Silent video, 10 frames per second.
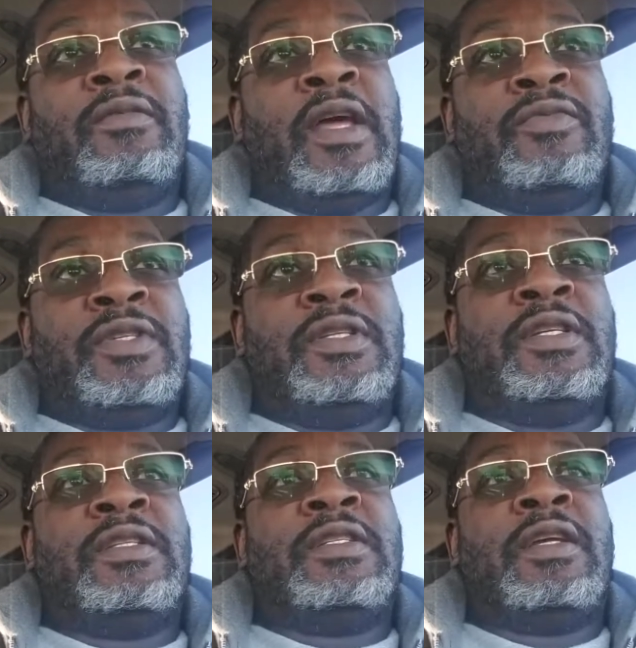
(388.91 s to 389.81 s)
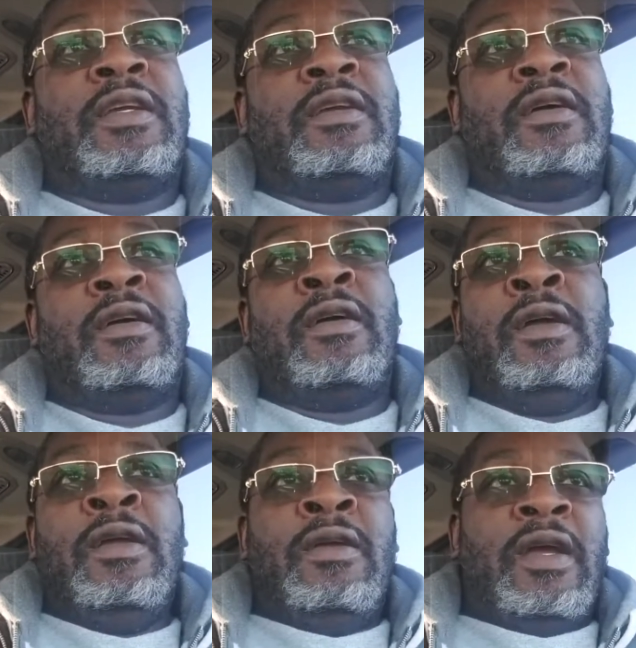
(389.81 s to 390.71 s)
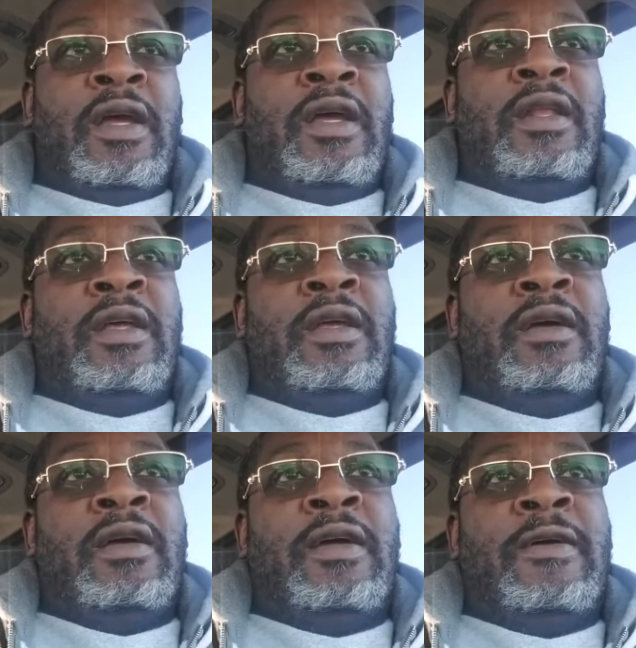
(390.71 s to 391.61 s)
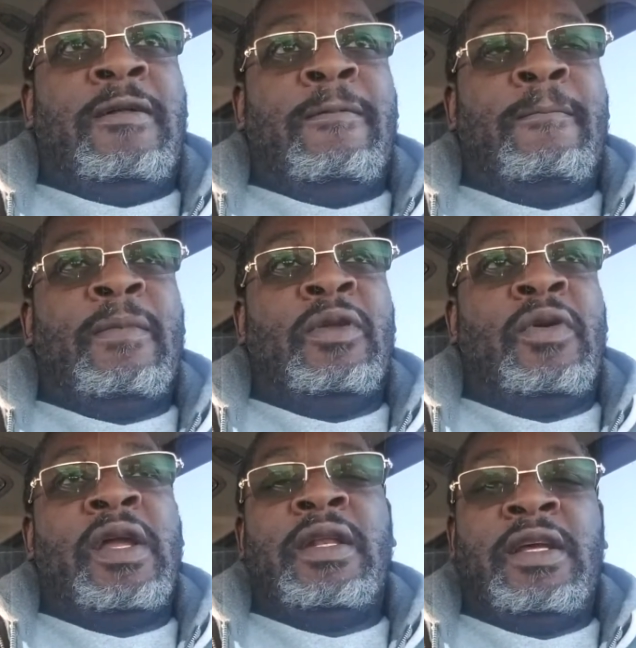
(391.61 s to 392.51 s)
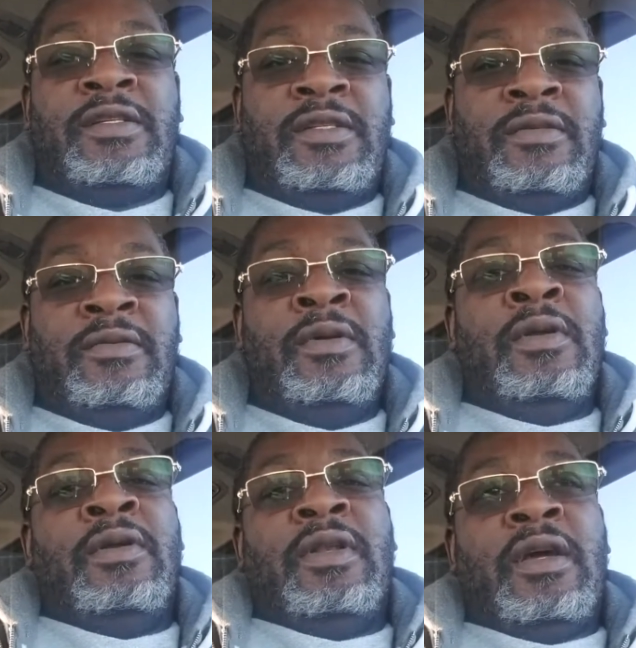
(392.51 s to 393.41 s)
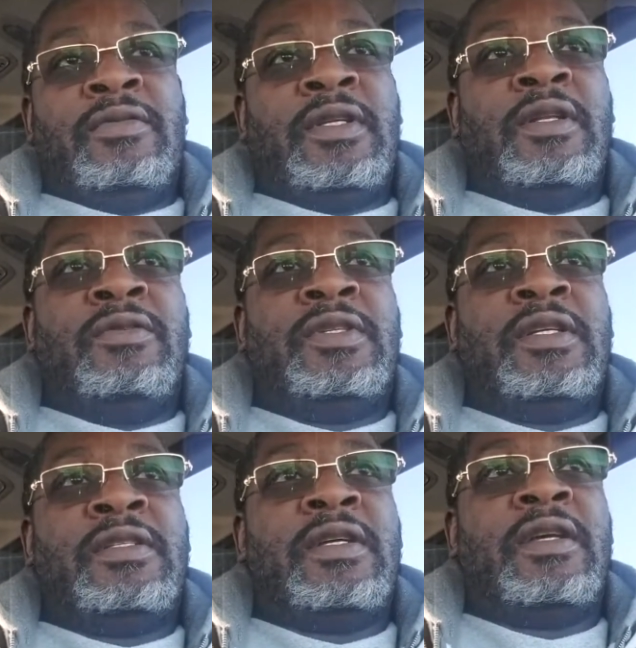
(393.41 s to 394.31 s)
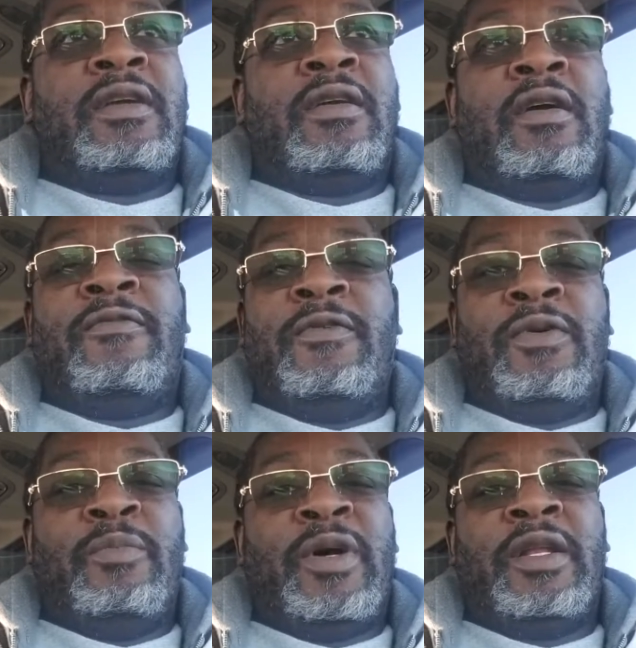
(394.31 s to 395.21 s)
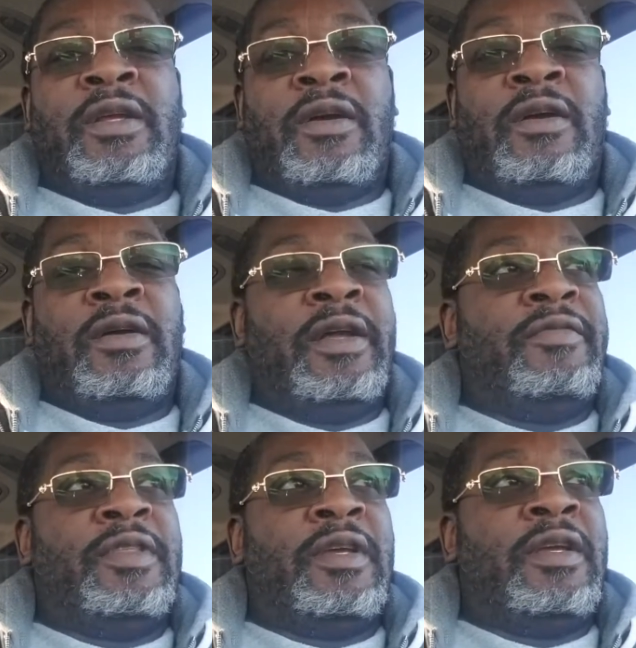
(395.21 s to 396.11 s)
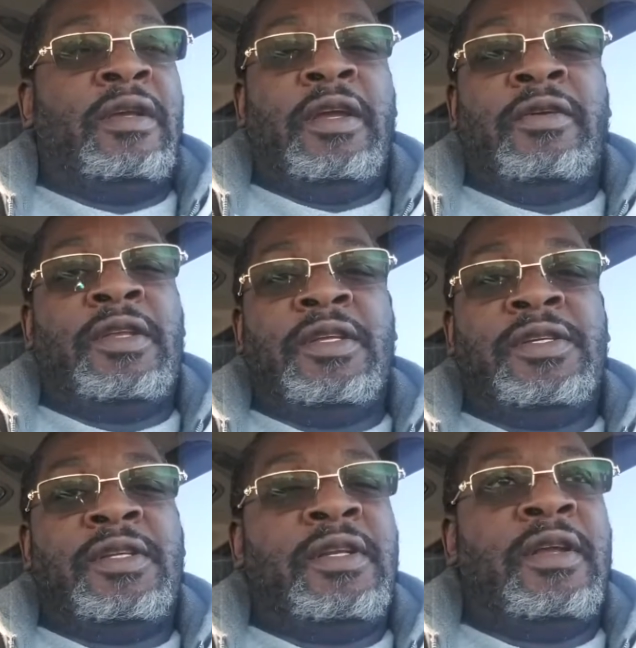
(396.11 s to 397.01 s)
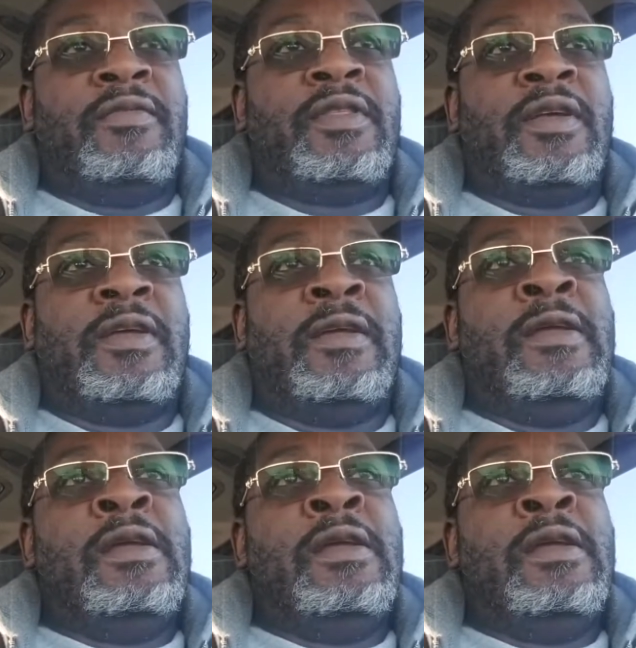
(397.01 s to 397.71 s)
That was a 10-second car. I had a Grand National. That was a low 10-second car, full body car, everything, air conditioned and everything.